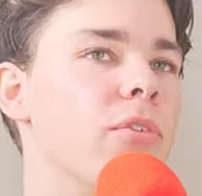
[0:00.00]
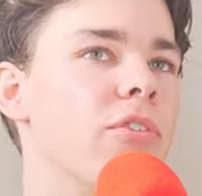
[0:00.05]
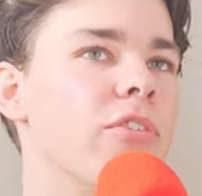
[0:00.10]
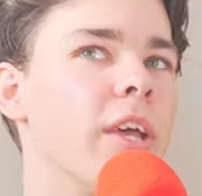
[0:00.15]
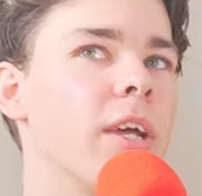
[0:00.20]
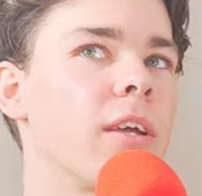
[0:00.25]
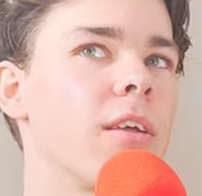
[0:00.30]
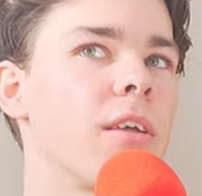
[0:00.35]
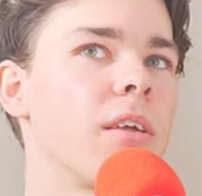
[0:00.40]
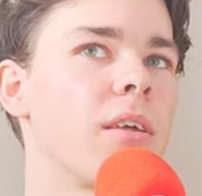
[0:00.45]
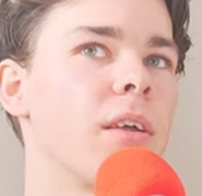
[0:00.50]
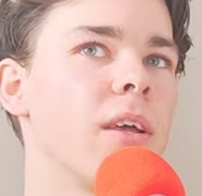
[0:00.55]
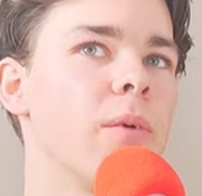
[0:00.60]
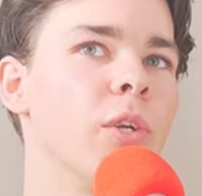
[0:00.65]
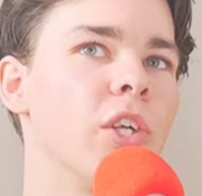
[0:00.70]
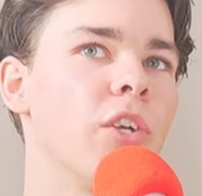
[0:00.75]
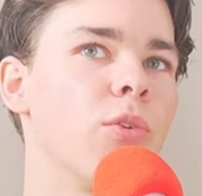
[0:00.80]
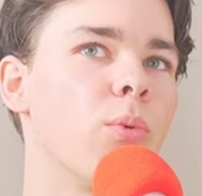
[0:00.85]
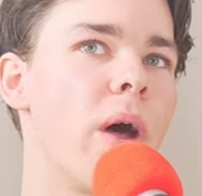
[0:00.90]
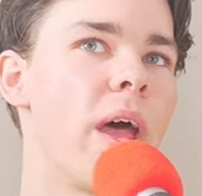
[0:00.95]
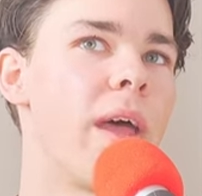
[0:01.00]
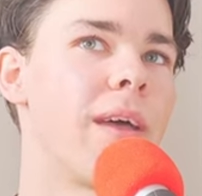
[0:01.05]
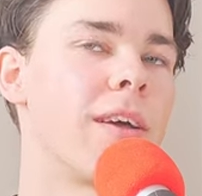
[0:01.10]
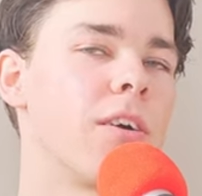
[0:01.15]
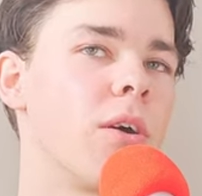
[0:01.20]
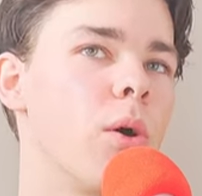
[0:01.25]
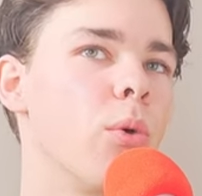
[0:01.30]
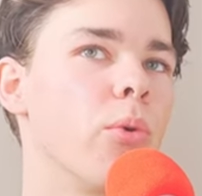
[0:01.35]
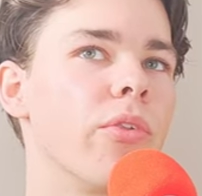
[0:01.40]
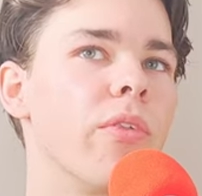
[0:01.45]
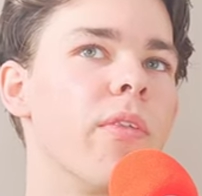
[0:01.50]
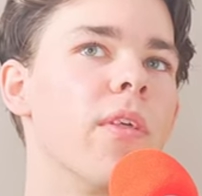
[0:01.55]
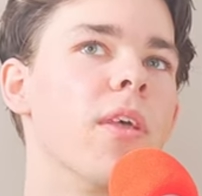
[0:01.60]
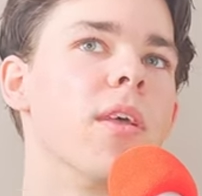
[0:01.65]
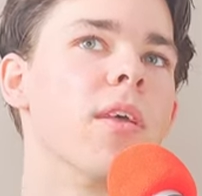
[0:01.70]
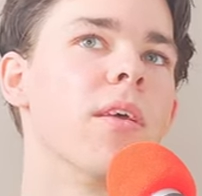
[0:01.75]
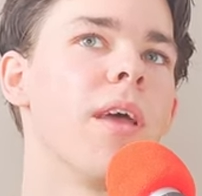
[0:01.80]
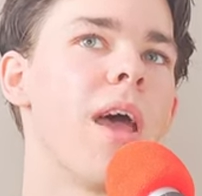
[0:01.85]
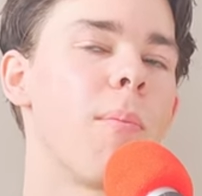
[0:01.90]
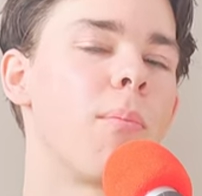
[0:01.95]
sick, which is why I closed
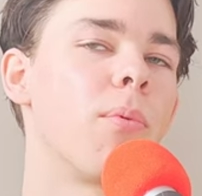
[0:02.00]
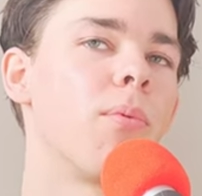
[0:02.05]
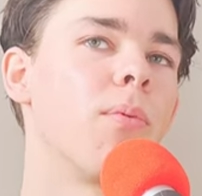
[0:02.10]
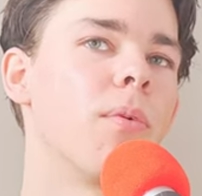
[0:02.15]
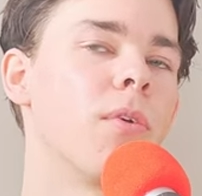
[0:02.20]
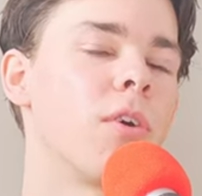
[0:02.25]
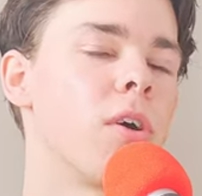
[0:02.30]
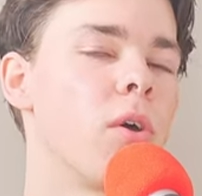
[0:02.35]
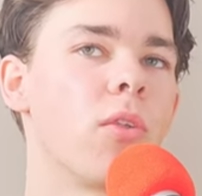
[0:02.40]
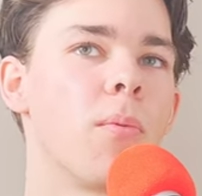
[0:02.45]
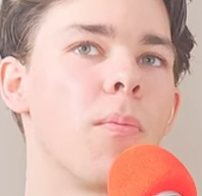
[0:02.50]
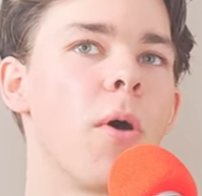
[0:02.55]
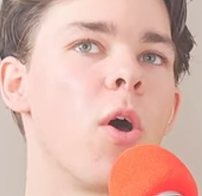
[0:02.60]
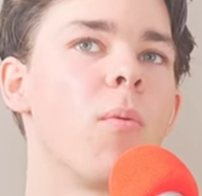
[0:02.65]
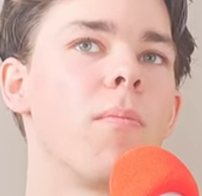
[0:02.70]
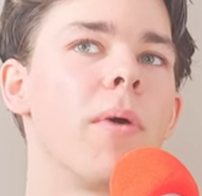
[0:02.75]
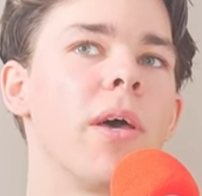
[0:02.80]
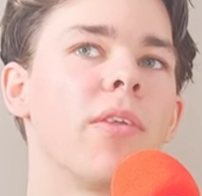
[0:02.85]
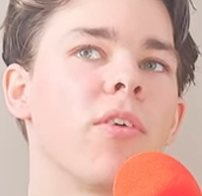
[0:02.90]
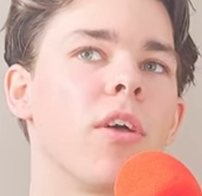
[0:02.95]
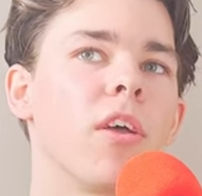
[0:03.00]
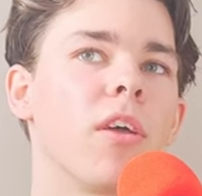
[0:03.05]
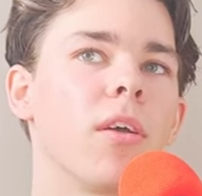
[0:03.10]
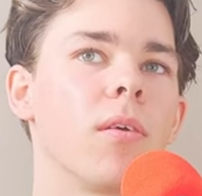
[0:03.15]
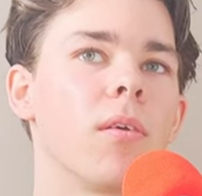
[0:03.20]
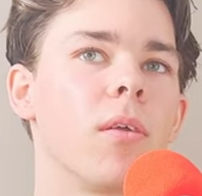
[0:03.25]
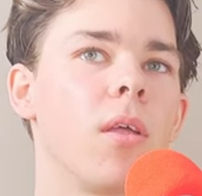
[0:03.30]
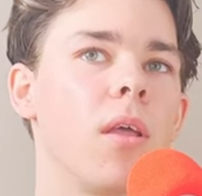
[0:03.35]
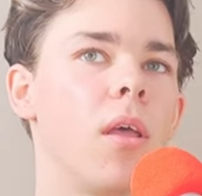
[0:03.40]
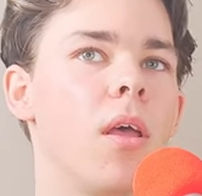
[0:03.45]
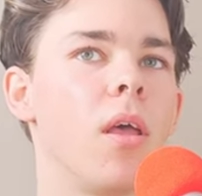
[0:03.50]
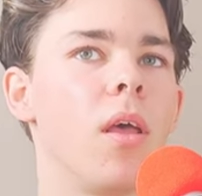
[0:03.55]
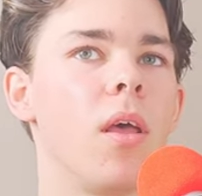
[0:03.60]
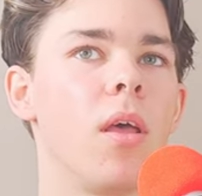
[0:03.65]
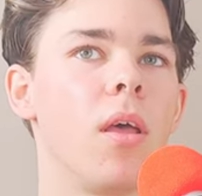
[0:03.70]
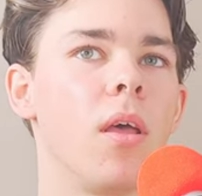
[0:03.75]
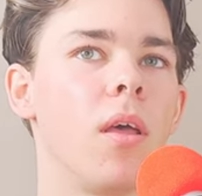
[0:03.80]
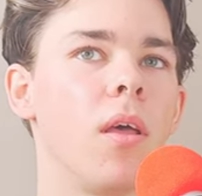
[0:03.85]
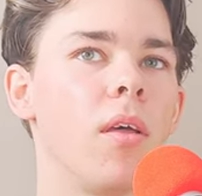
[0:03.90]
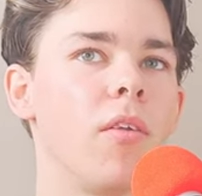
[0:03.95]
the poem by saying
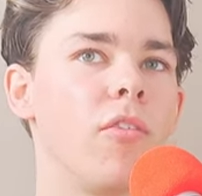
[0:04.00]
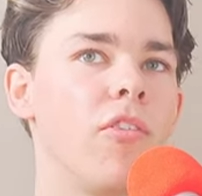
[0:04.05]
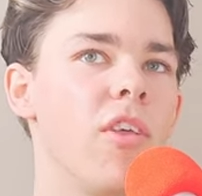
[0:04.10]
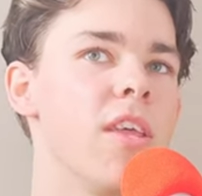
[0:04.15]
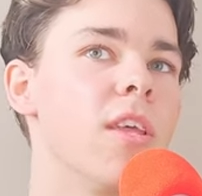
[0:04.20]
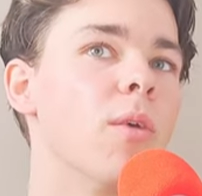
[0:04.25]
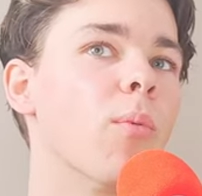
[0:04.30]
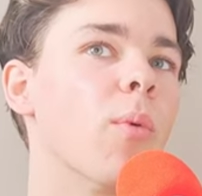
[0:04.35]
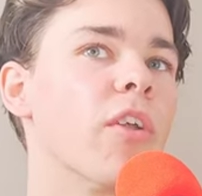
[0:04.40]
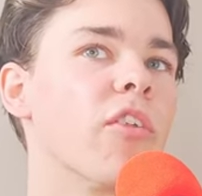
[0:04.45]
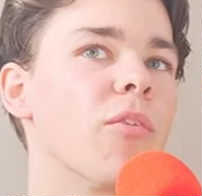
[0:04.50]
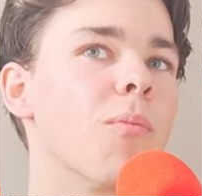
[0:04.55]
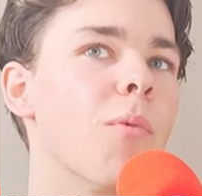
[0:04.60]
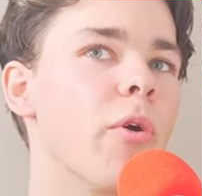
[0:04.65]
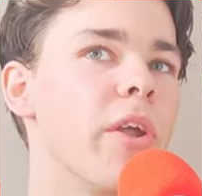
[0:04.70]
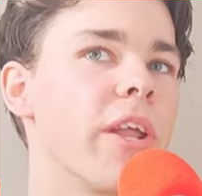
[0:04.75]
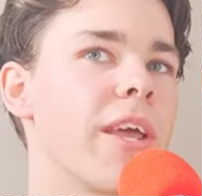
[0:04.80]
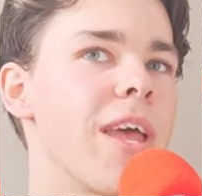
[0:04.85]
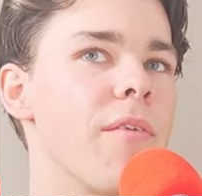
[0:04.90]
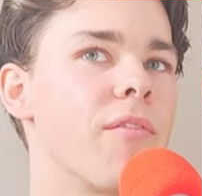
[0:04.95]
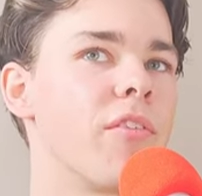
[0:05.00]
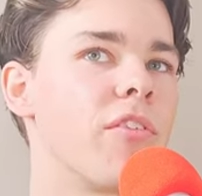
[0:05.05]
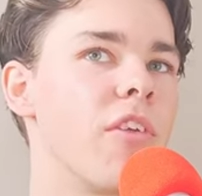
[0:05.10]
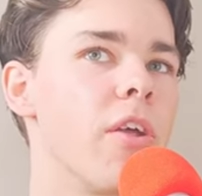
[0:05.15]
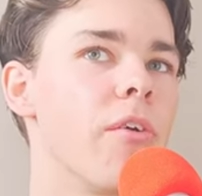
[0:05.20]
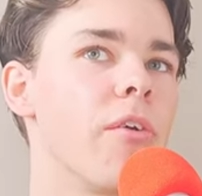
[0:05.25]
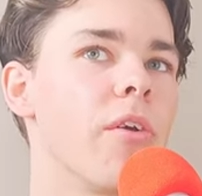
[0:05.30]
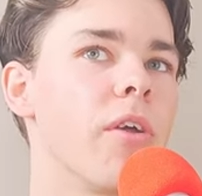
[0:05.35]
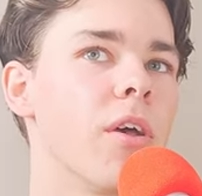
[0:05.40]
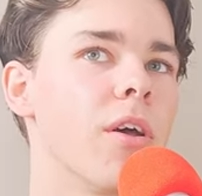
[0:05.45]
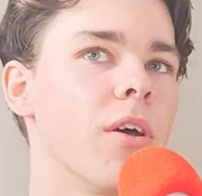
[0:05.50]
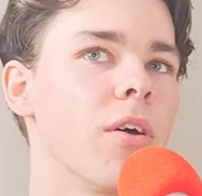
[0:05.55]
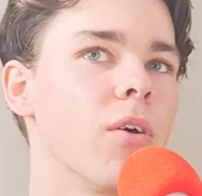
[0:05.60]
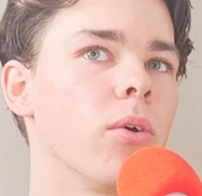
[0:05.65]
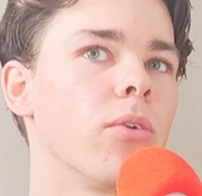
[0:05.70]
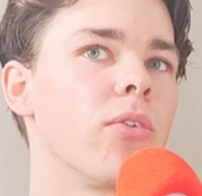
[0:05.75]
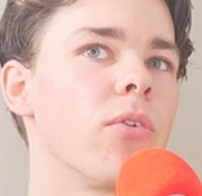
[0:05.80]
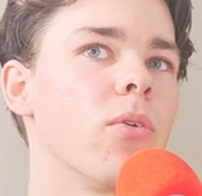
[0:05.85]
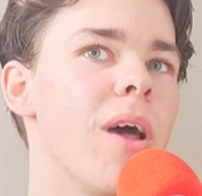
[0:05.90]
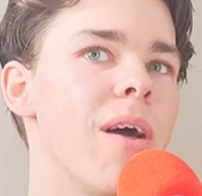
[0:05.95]
to eat once more in a cafeteria,
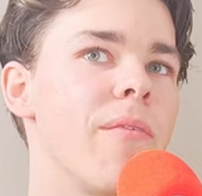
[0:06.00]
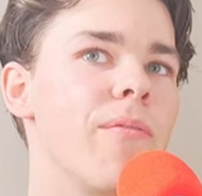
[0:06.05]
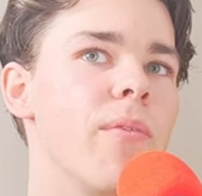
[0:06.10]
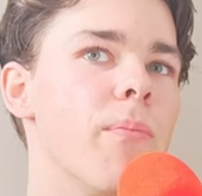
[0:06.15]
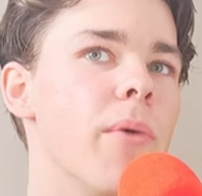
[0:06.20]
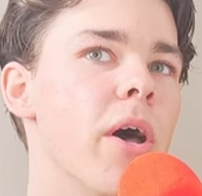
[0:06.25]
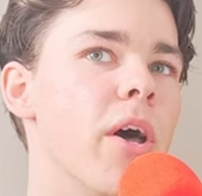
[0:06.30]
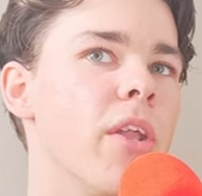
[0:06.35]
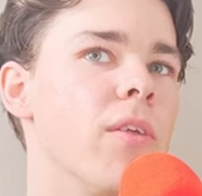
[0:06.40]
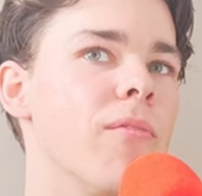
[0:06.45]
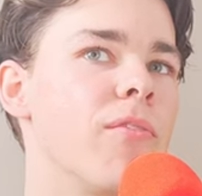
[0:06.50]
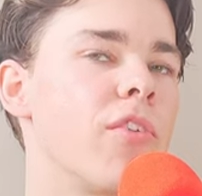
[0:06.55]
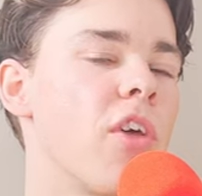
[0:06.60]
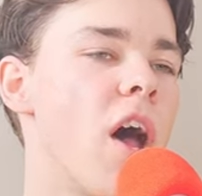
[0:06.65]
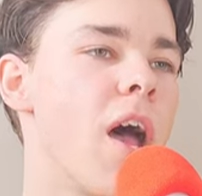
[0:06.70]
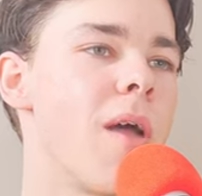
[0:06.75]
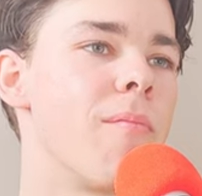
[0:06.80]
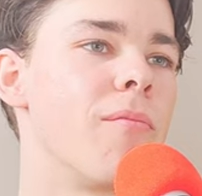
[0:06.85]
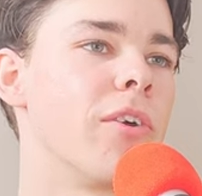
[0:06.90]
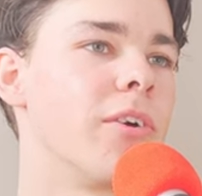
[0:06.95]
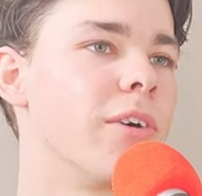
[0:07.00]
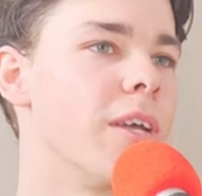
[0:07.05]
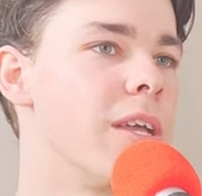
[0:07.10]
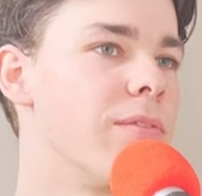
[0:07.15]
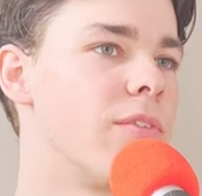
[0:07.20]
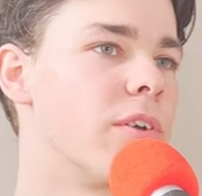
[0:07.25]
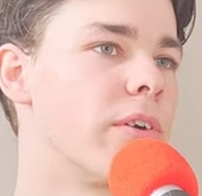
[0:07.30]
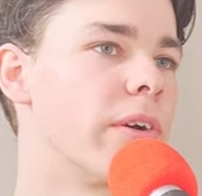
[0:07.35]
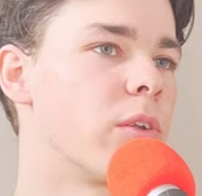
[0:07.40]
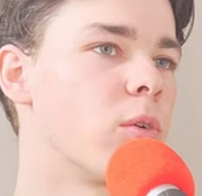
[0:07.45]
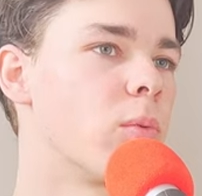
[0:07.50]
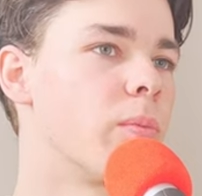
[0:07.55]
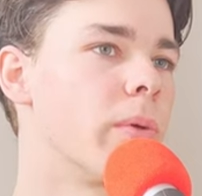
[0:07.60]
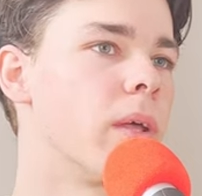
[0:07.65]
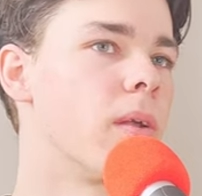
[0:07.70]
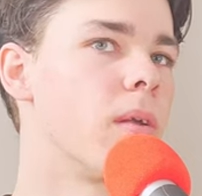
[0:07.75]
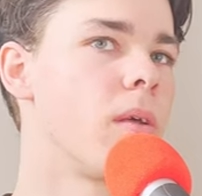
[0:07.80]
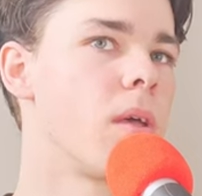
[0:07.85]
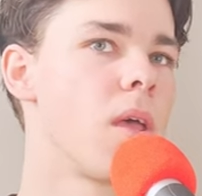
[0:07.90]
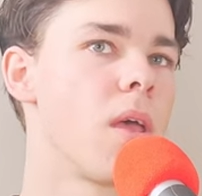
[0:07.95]
or to have the burden of time relieved a little
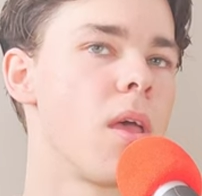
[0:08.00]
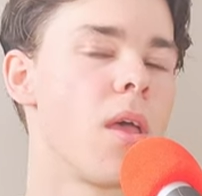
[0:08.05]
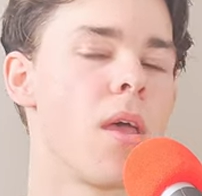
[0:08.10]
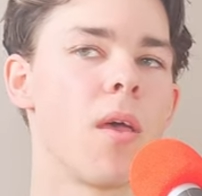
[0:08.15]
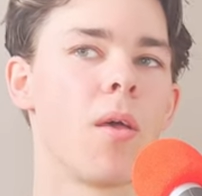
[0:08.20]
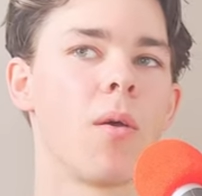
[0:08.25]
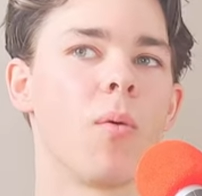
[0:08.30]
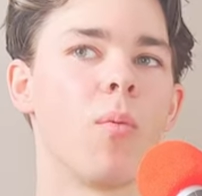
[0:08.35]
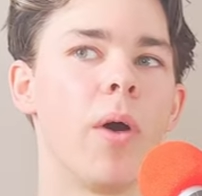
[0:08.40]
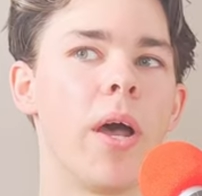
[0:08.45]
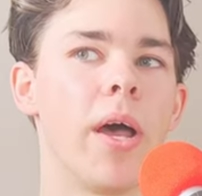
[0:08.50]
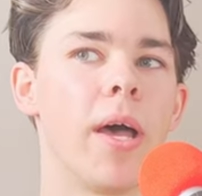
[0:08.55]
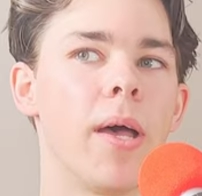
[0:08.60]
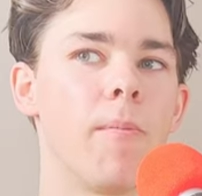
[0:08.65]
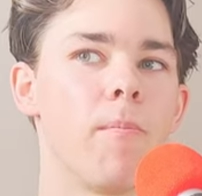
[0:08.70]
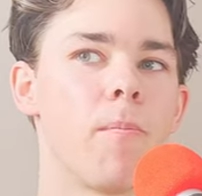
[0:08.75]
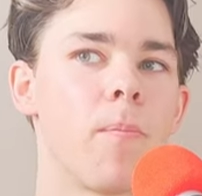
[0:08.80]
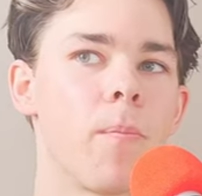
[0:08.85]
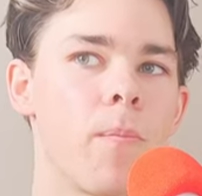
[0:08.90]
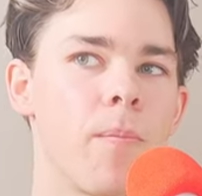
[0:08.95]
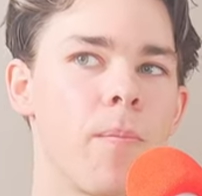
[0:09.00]
bit, where